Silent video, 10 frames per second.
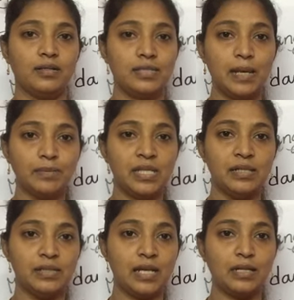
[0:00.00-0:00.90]
Stem
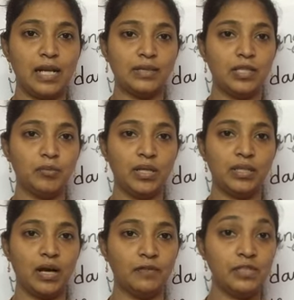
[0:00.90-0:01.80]
cells are nothing but
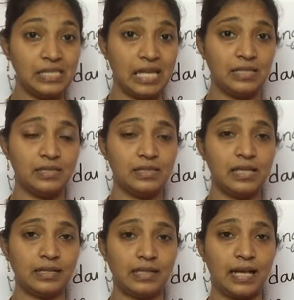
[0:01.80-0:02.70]
our cells
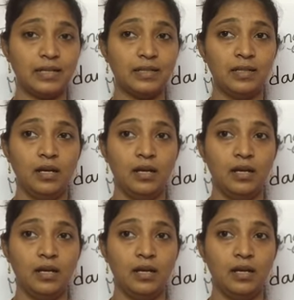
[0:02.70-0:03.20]
that can